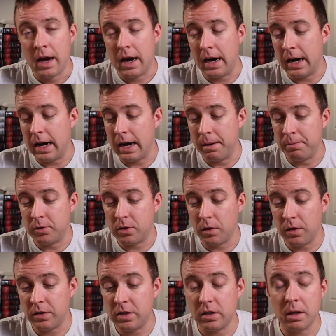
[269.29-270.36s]
Um,
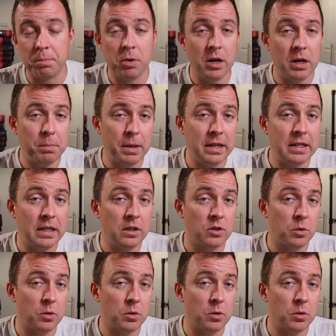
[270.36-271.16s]
so this is a pretty big deal.